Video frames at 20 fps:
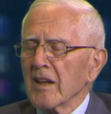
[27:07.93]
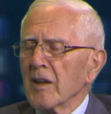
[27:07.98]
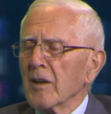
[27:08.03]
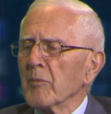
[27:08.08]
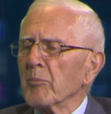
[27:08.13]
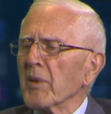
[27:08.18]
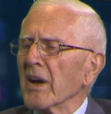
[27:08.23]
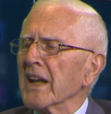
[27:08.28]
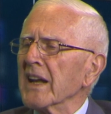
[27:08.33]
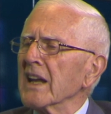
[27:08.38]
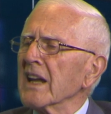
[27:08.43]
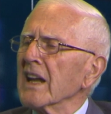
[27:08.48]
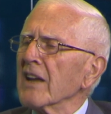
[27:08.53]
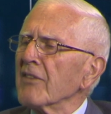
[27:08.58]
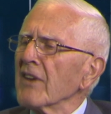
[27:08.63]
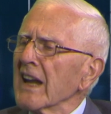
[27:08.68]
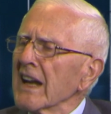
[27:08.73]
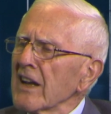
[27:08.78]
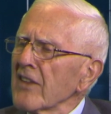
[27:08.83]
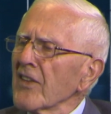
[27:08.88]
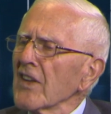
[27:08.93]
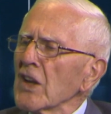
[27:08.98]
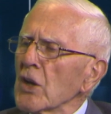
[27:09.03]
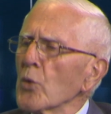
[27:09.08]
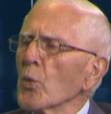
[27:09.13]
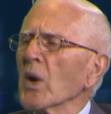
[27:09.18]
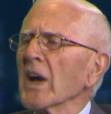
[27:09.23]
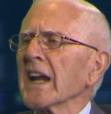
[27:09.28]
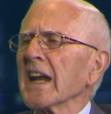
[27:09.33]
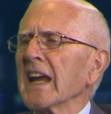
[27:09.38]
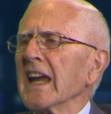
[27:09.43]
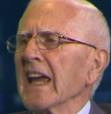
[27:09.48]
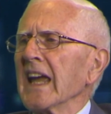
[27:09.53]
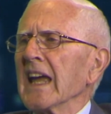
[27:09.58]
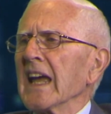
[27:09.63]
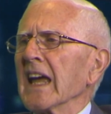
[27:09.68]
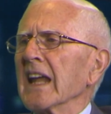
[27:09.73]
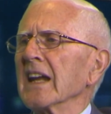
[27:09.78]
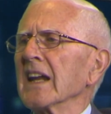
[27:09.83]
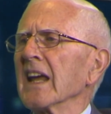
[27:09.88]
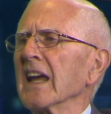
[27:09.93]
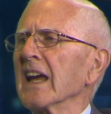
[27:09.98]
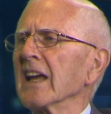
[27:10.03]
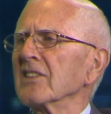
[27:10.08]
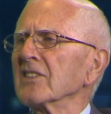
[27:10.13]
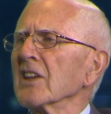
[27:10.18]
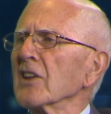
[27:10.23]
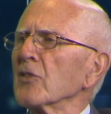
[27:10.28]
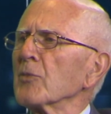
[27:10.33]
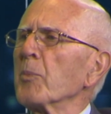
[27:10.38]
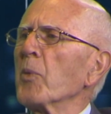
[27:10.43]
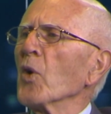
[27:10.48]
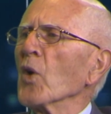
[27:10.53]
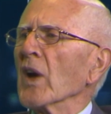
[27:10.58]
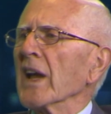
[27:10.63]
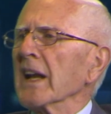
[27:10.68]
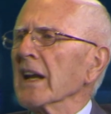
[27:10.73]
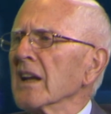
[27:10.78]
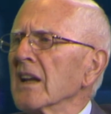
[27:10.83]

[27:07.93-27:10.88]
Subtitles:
But if anything you want to add at this point.